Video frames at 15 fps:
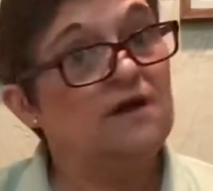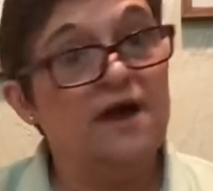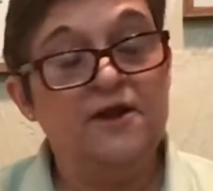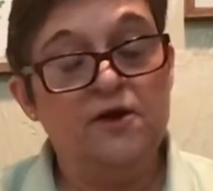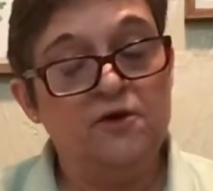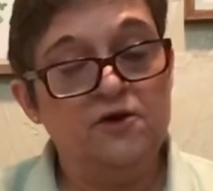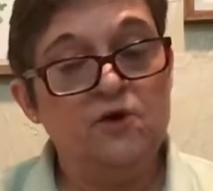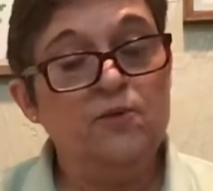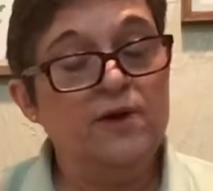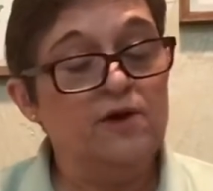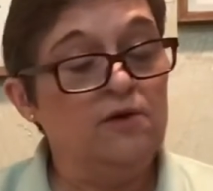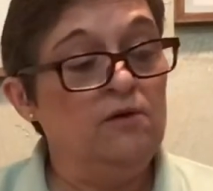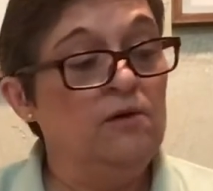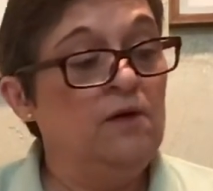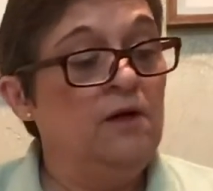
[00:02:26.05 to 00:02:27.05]
I know you
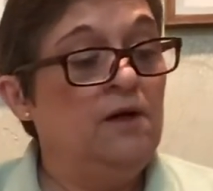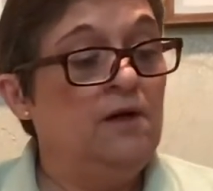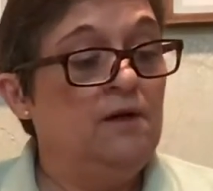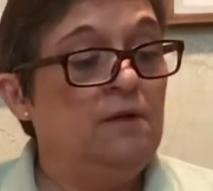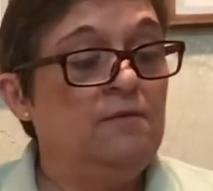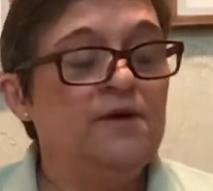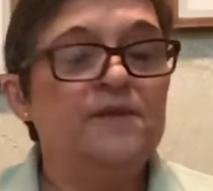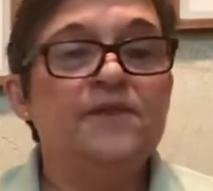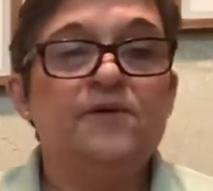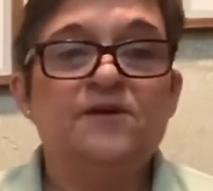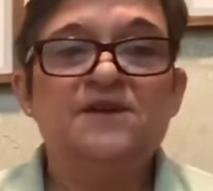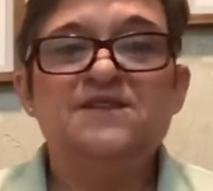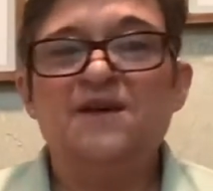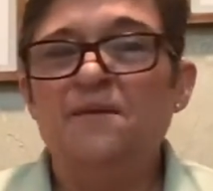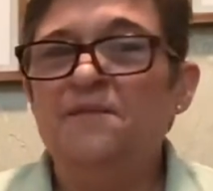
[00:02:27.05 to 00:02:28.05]
will, but there
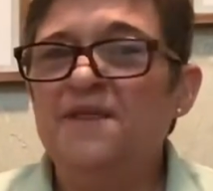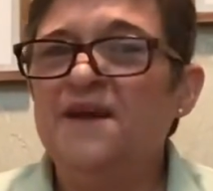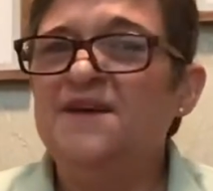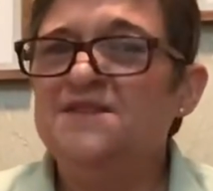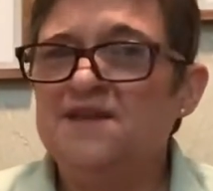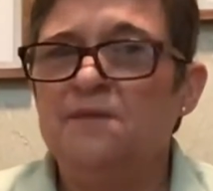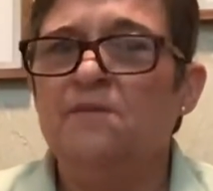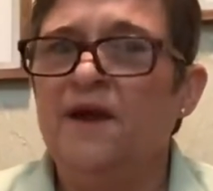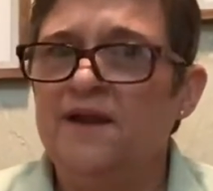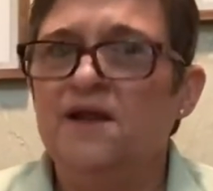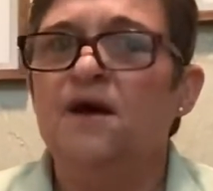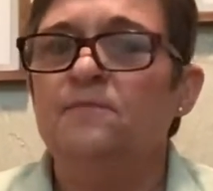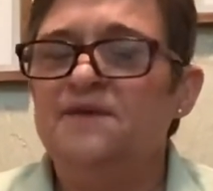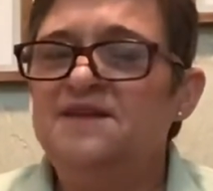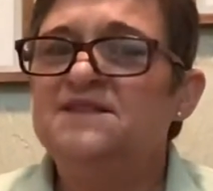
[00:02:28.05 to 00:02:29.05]
are some things that might
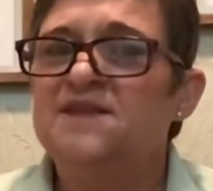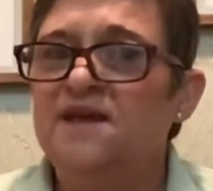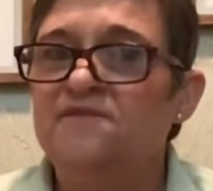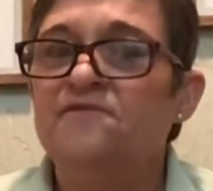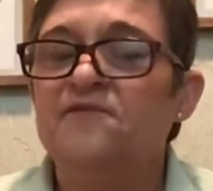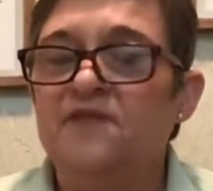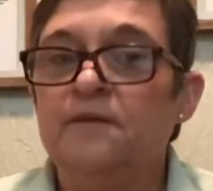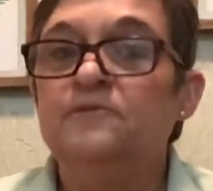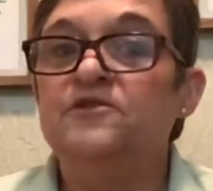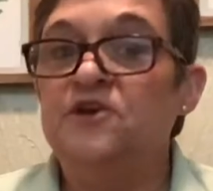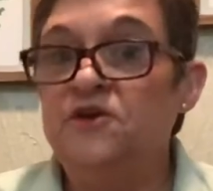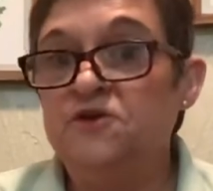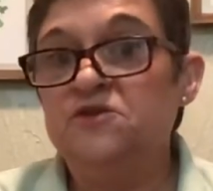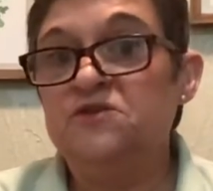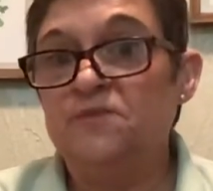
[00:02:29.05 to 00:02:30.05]
not be safe for them to
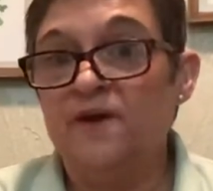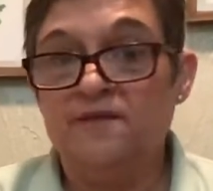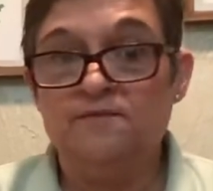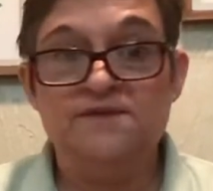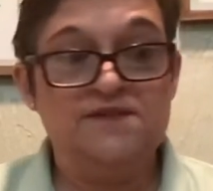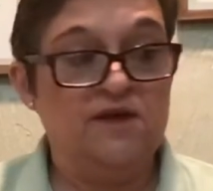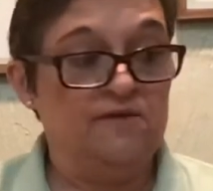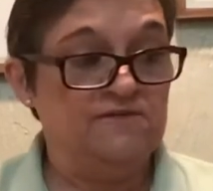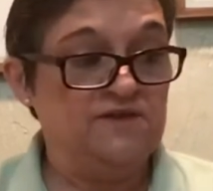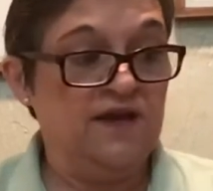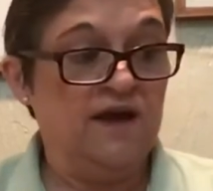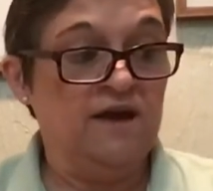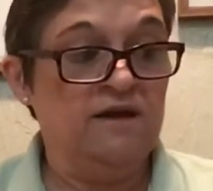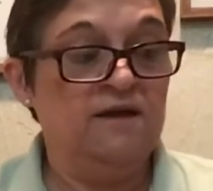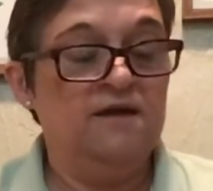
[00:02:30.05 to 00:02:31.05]
use by themselves
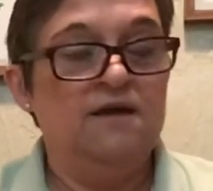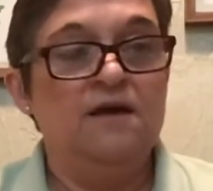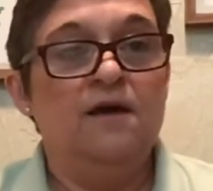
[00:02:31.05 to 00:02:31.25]
yet.